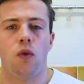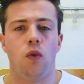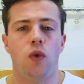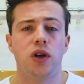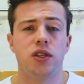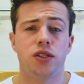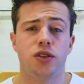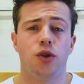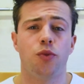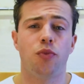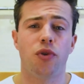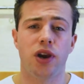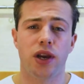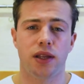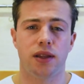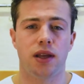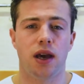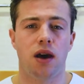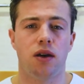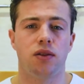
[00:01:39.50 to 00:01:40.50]
Once you
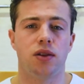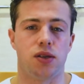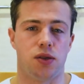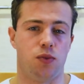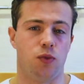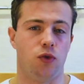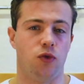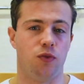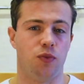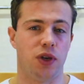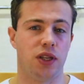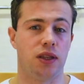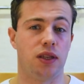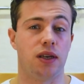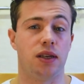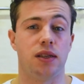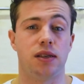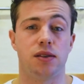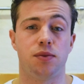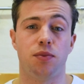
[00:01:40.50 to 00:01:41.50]
break down this movement,
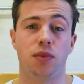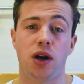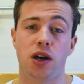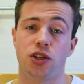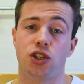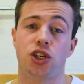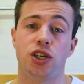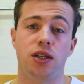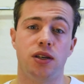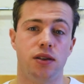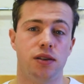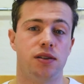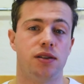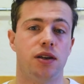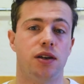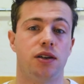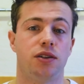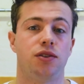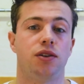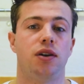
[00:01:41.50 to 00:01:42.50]
it is much
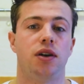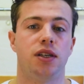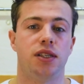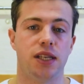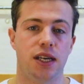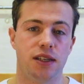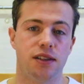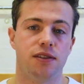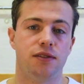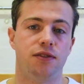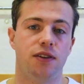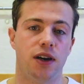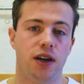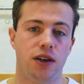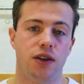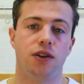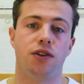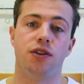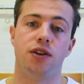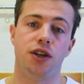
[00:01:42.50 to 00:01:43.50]
easier to identify
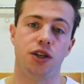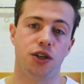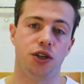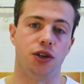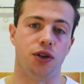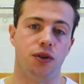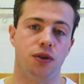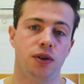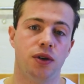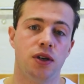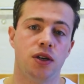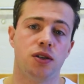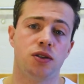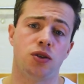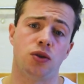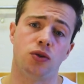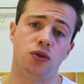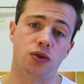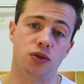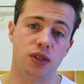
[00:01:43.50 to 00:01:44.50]
your issue.
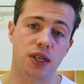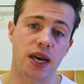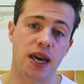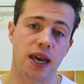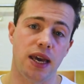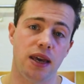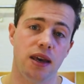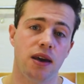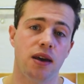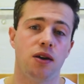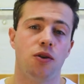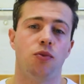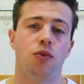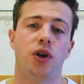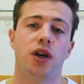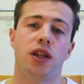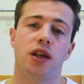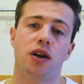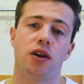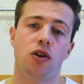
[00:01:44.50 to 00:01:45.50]
So today we're
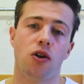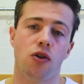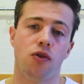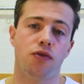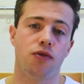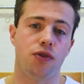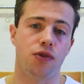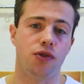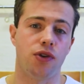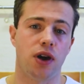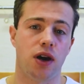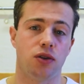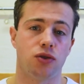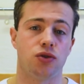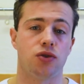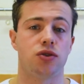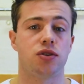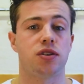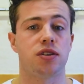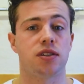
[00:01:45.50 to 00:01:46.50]
gonna go through how
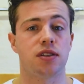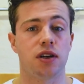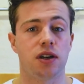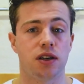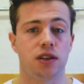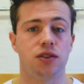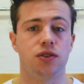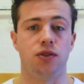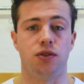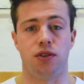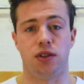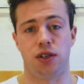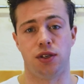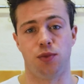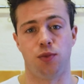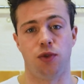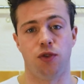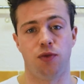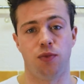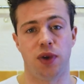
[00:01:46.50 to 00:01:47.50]
to start doing
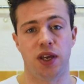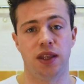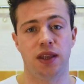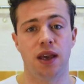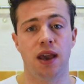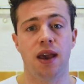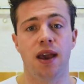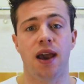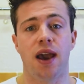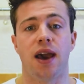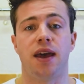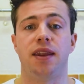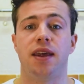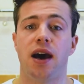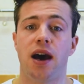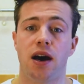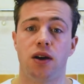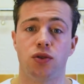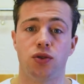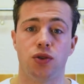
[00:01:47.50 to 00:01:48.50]
this movement and
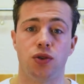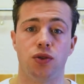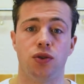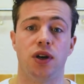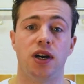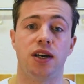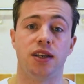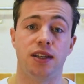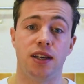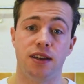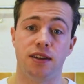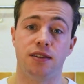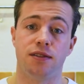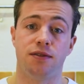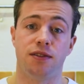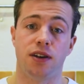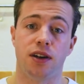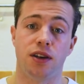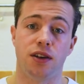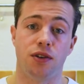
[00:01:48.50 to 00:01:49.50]
how to
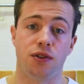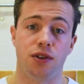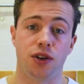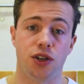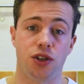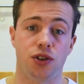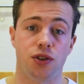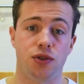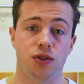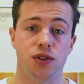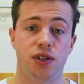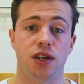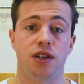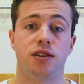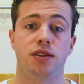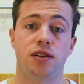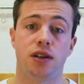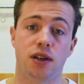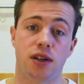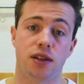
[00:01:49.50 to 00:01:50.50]
identify your issues
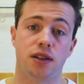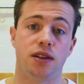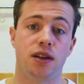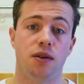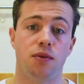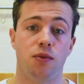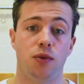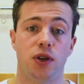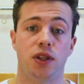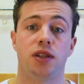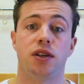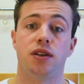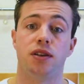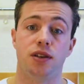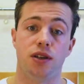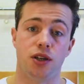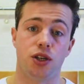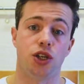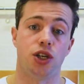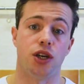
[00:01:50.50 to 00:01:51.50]
and target them with
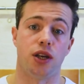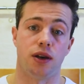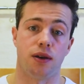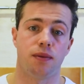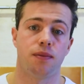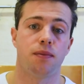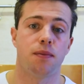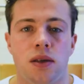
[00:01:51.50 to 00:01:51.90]
conditioning.